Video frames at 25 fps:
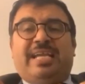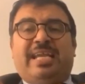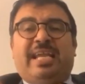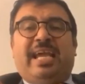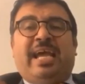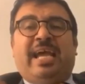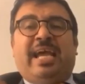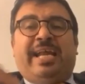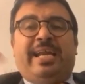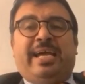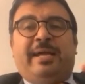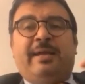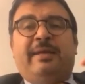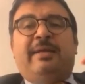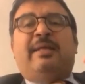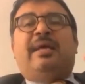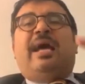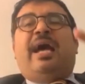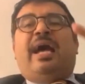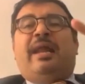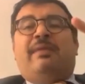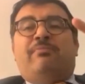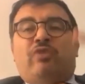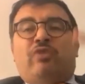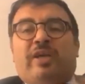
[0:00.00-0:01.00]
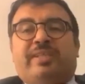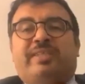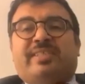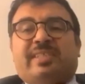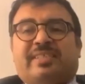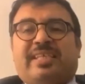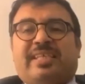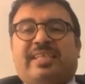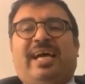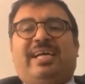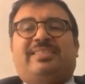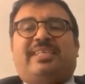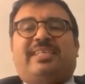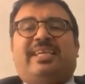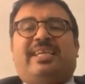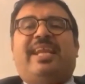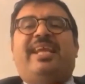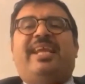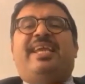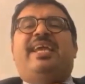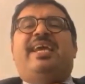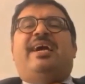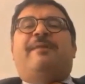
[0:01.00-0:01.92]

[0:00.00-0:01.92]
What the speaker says: evaluations, and I